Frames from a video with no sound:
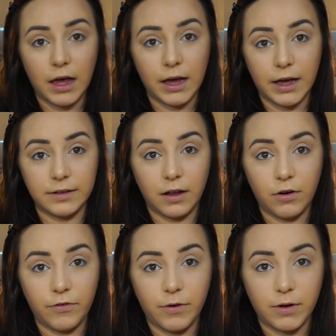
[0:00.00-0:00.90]
Guys, I don't know
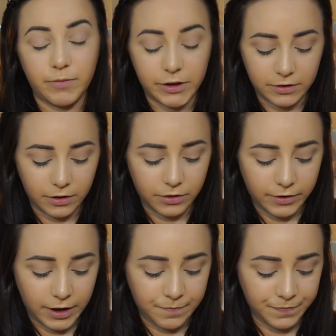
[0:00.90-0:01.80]
if I want to mix all
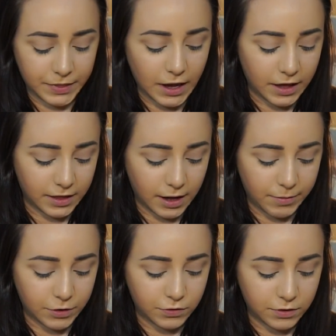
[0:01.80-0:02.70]
three. I think I
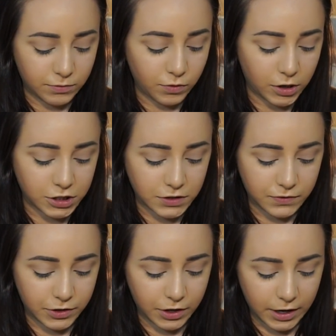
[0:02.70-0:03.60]
might do some swatches
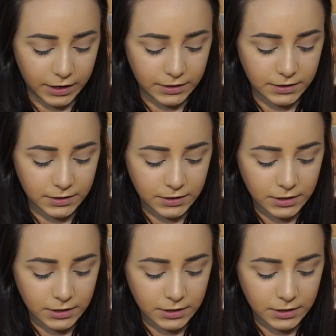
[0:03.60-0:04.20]
for you guys,